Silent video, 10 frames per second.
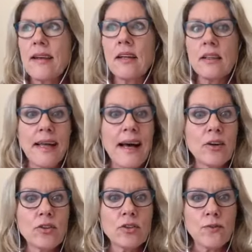
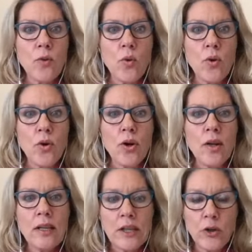allows for
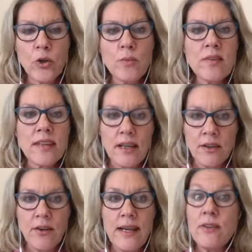legumes and
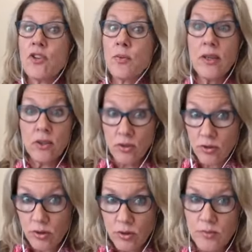grains to be
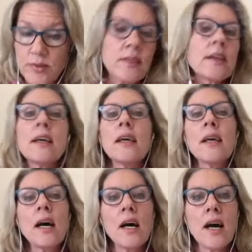consumed
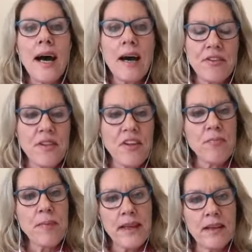after they've
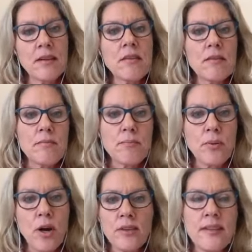been
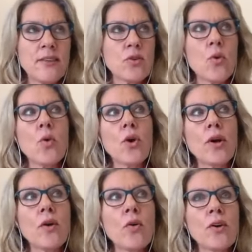processed
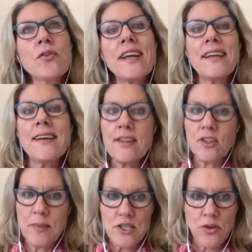or treated in a
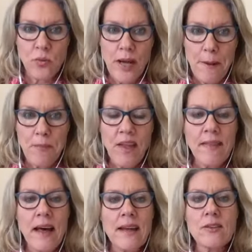special way. And
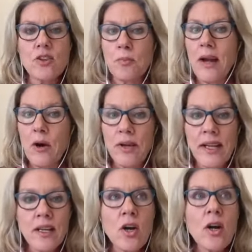that is
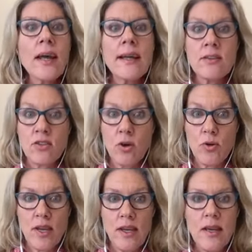sprouting and
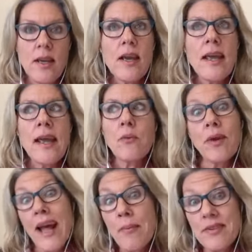soaking. And what
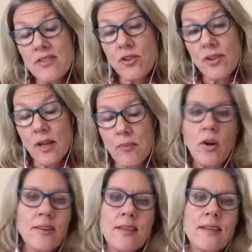happens during that
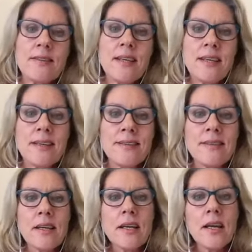process
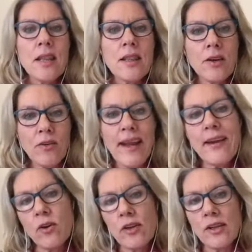is the grain
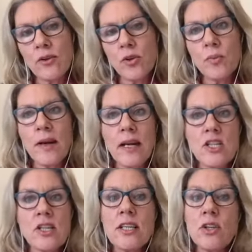or legume
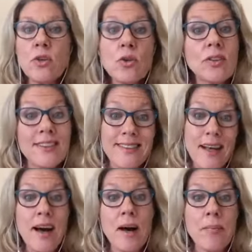actually uses
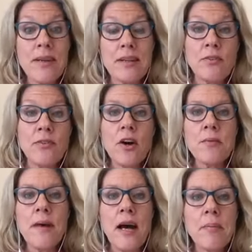up its
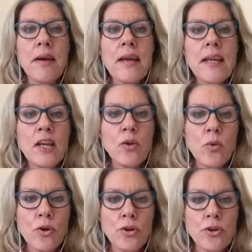FODMAP in
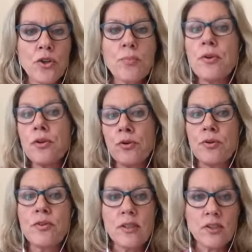order to
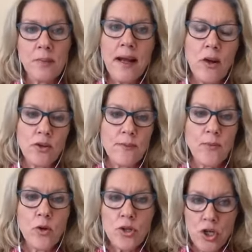produce a sprout
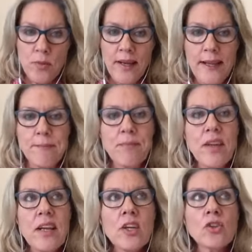or germinate.
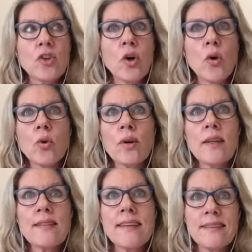
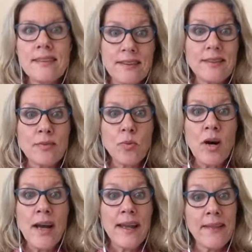So this is
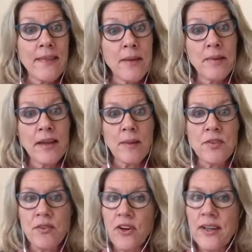why it then becomes
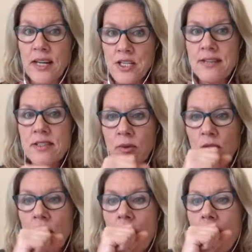very
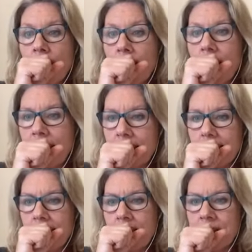digestible.
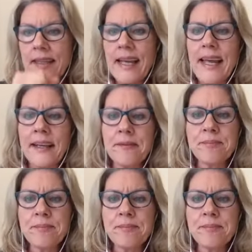And